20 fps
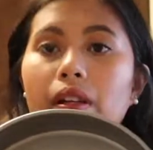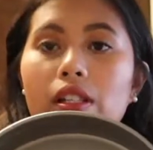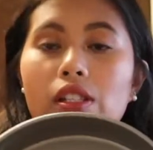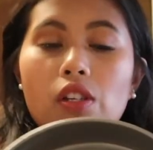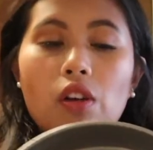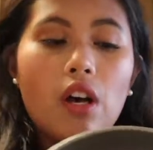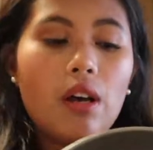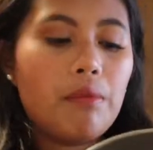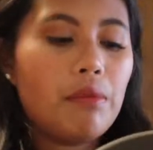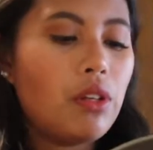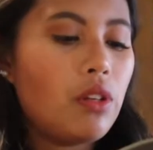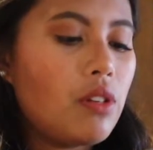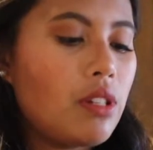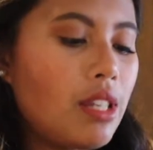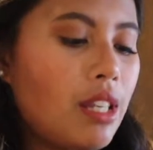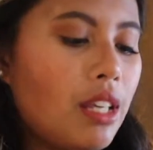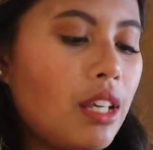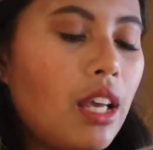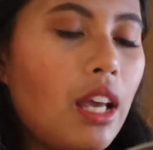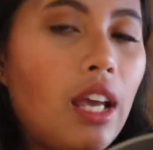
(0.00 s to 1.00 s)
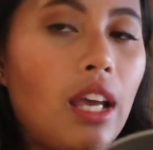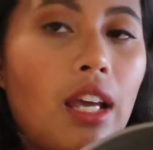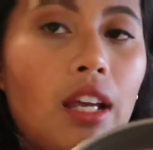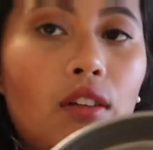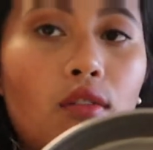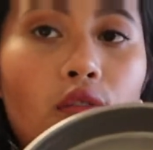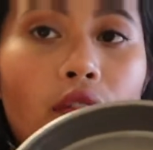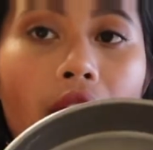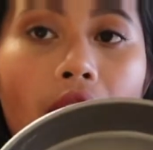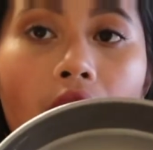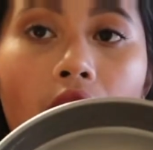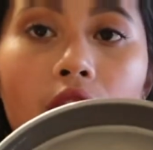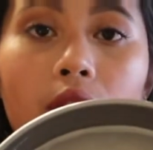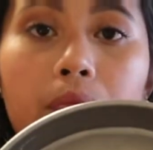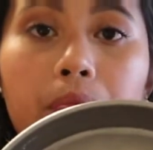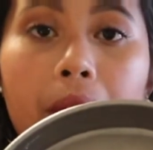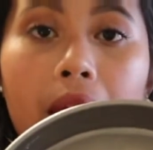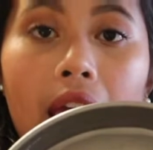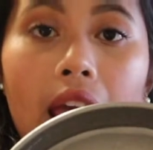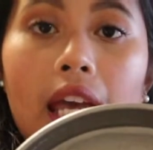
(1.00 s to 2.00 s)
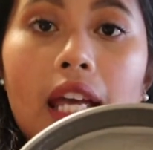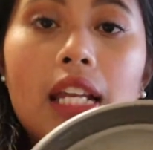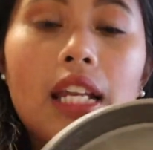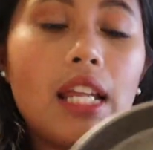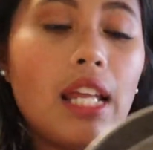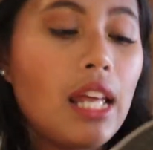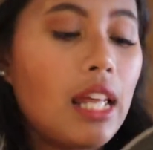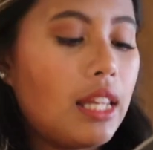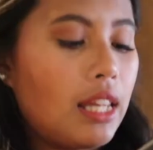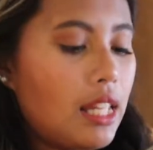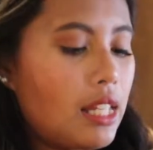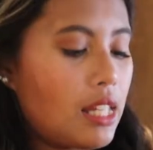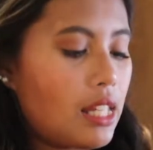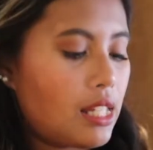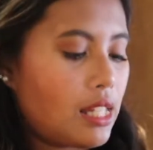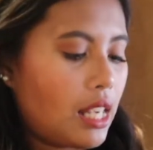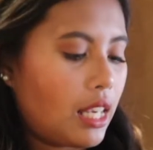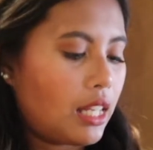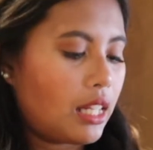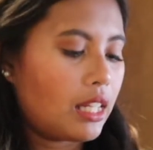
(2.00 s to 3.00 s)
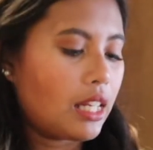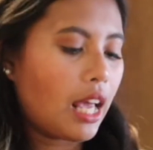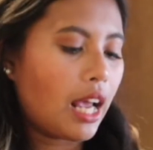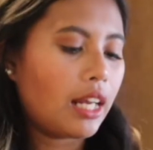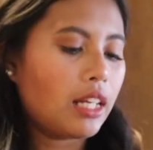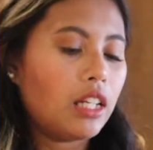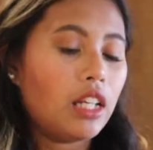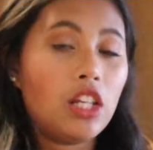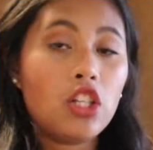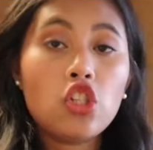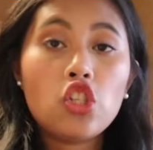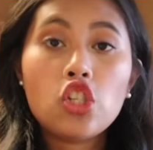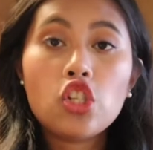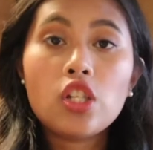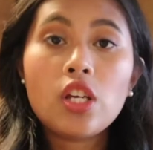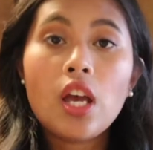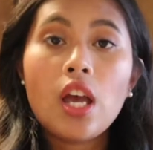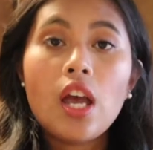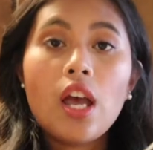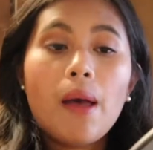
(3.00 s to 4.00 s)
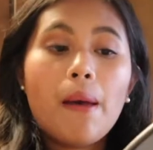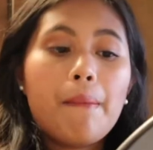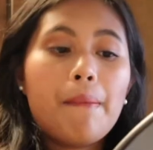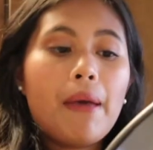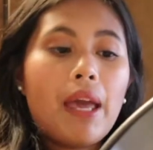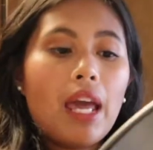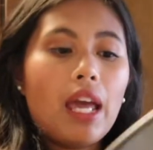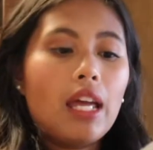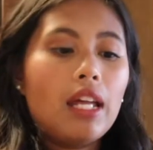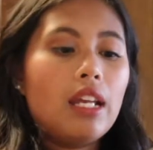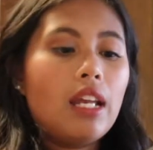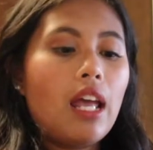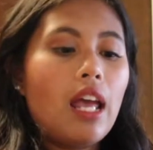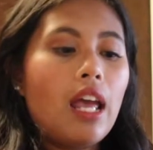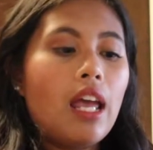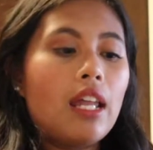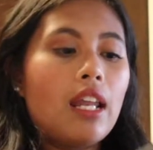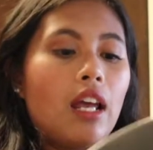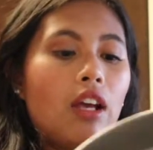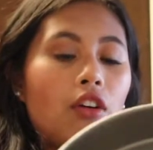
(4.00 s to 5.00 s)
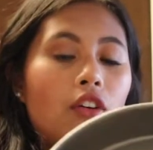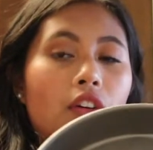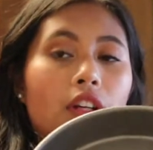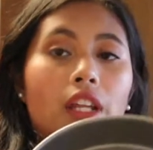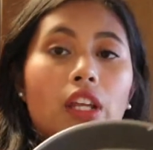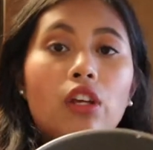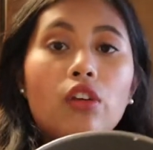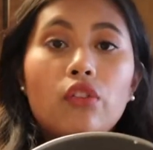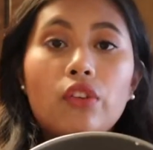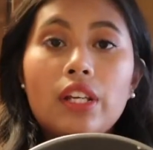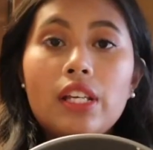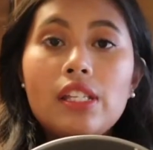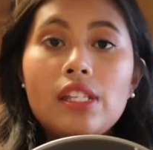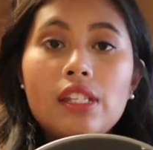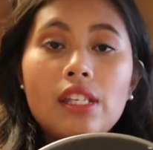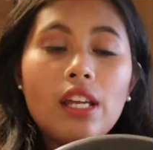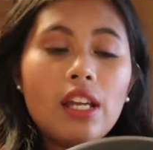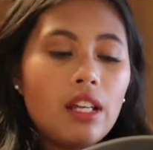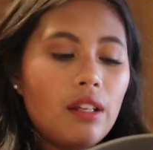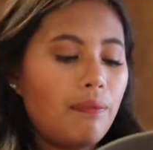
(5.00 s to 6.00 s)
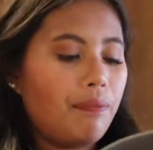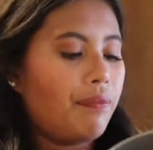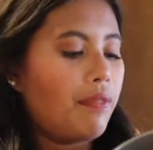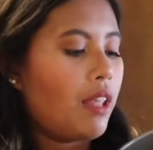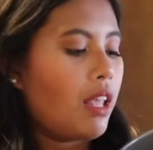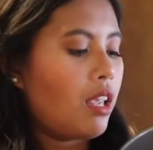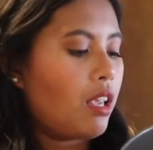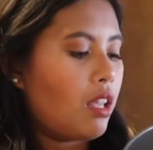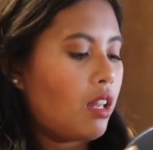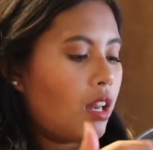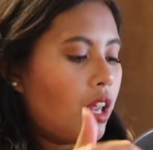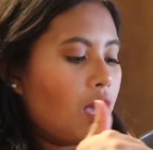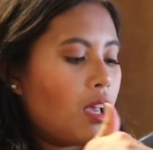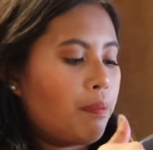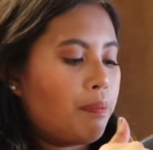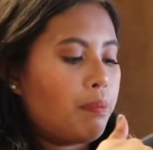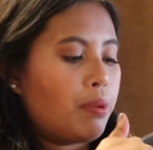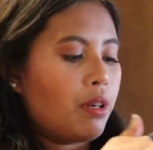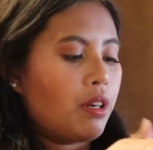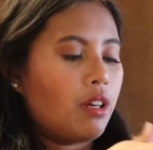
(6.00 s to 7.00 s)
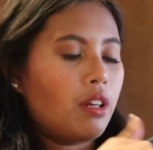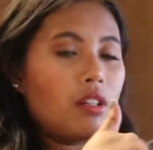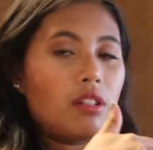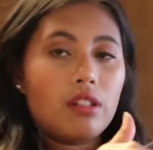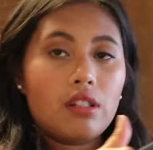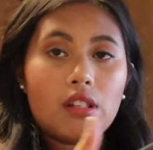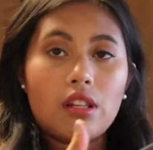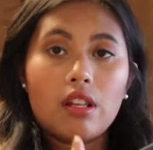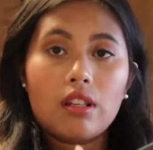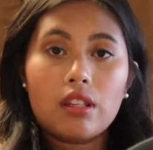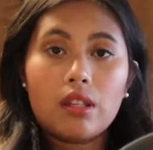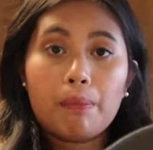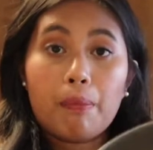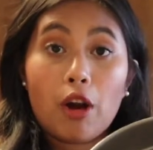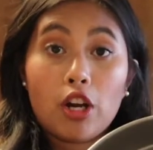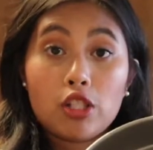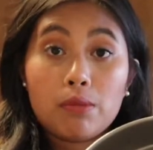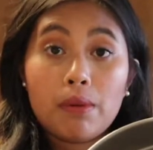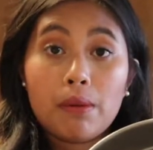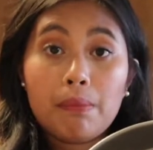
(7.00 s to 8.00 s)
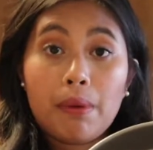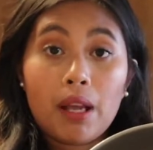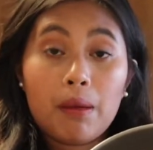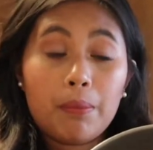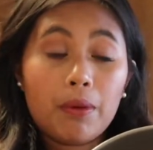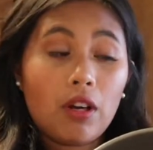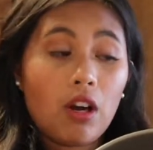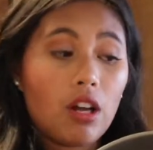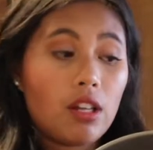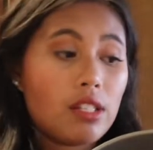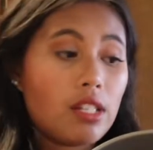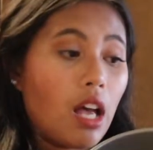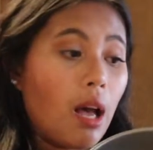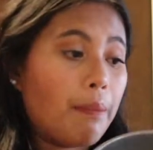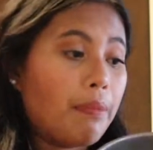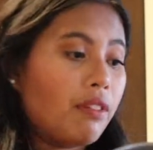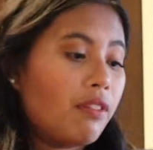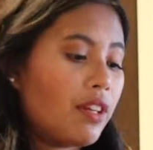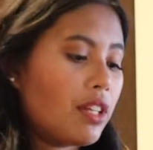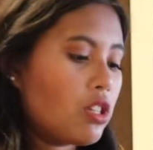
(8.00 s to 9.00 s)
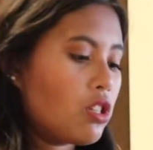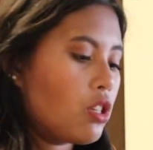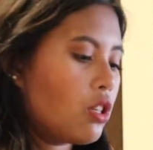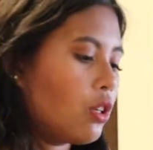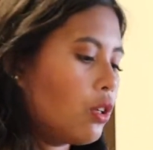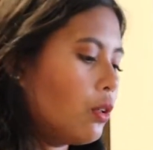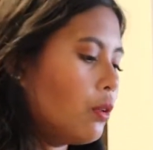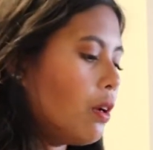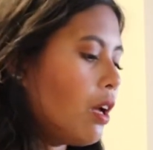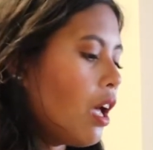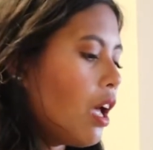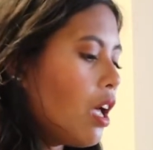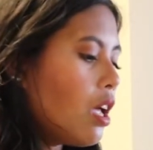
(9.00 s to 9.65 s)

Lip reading: So I'm using a round pan. This is a 9-inch pan, and I already greased it, and I put the parchment paper on top of it too.